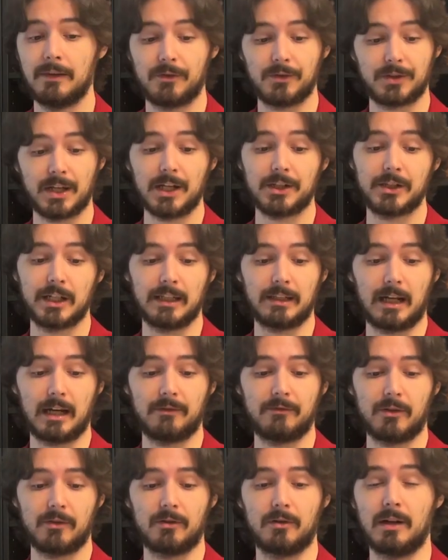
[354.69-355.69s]
There's actually a lot of
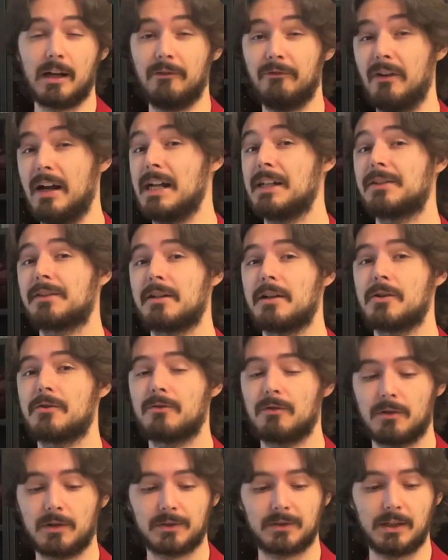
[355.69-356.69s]
other advanced
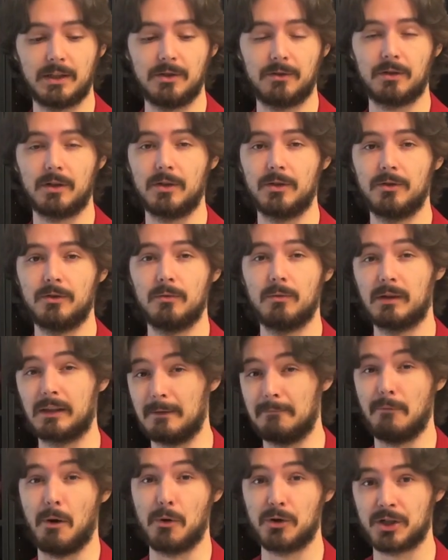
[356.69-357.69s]
controls that you can do with the
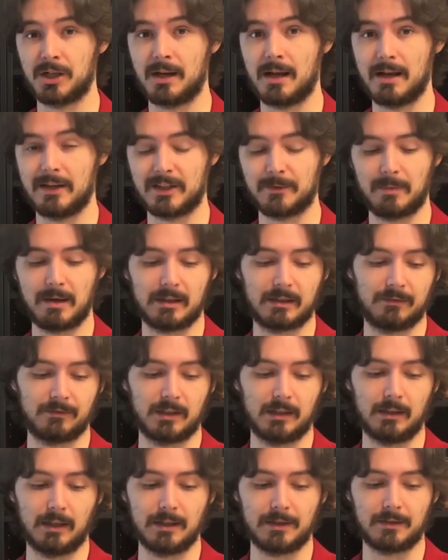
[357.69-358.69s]
motion aspect of the
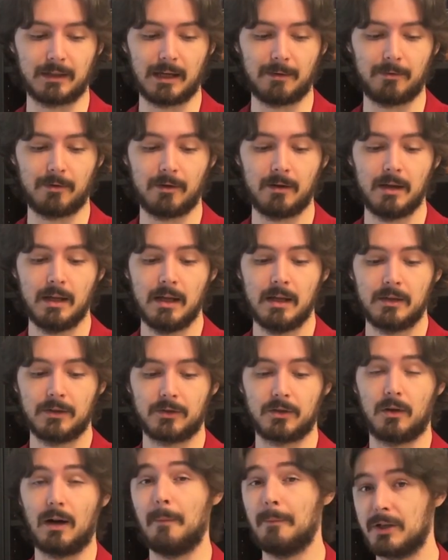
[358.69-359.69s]
lightsaber,
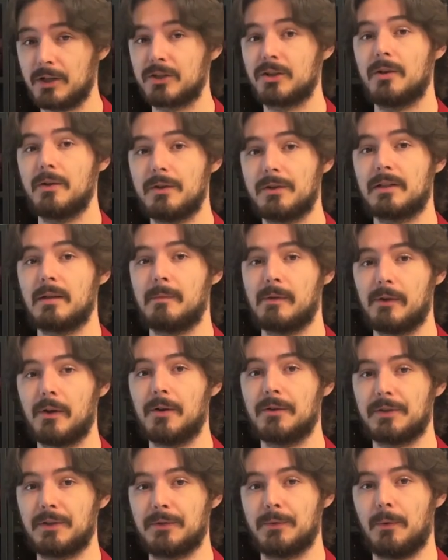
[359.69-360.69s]
so I'm going to show you some of
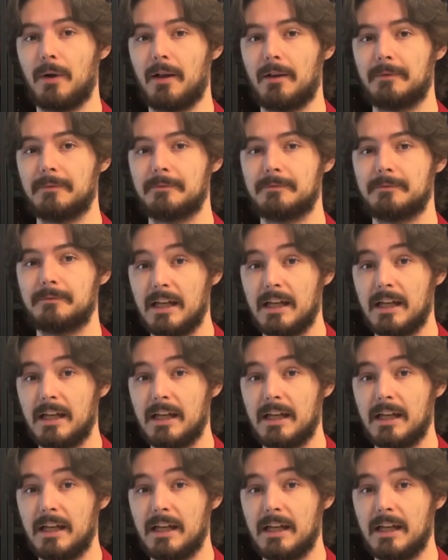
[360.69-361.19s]
those as well.